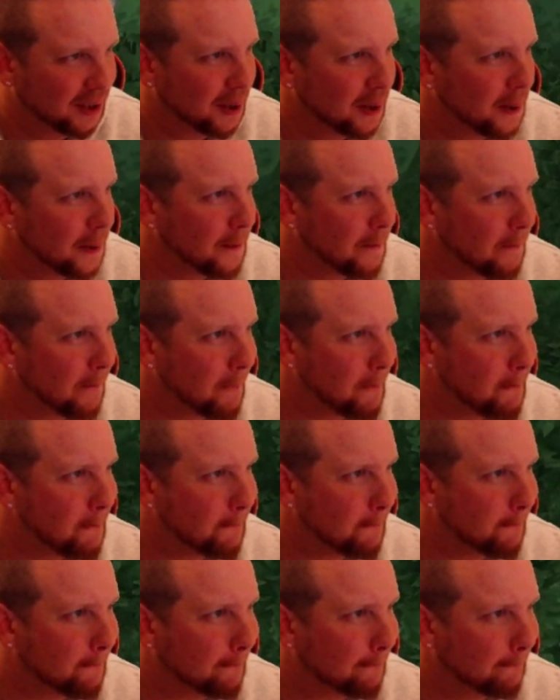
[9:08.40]

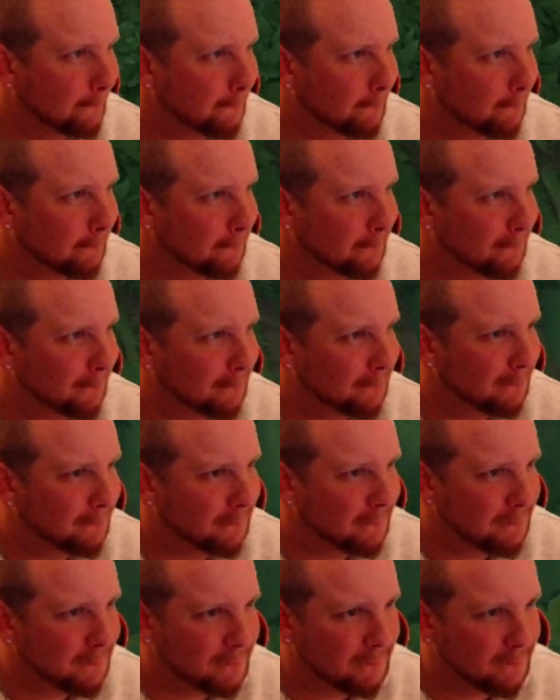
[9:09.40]

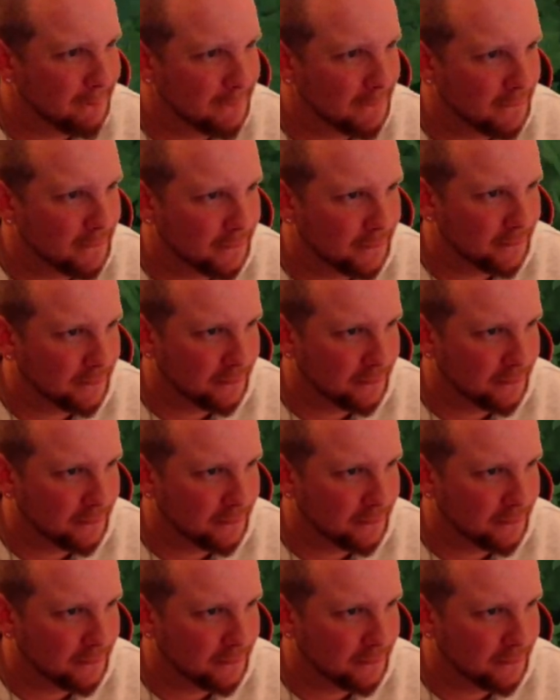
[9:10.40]
Nobody speaks.